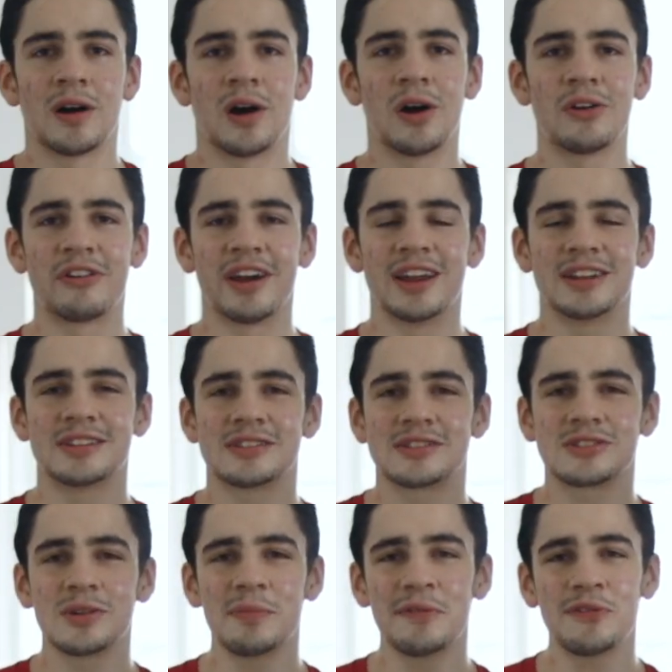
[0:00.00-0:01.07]
Alright,
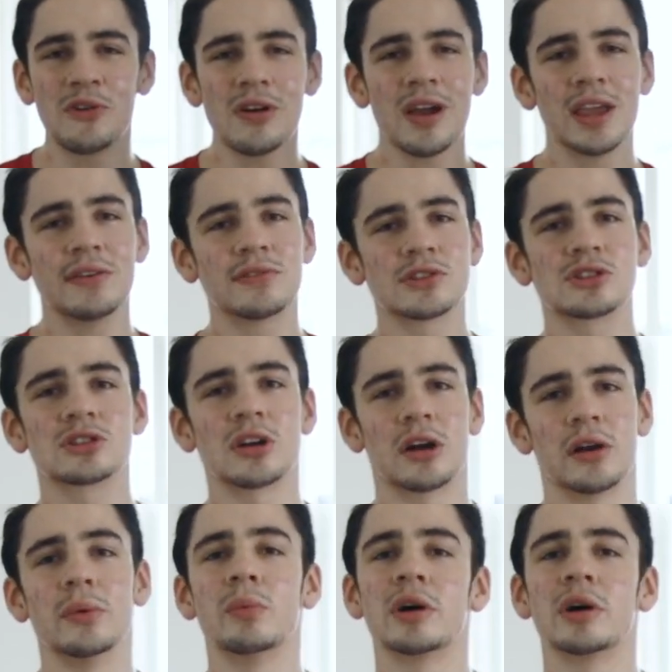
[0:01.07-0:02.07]
so before I even start,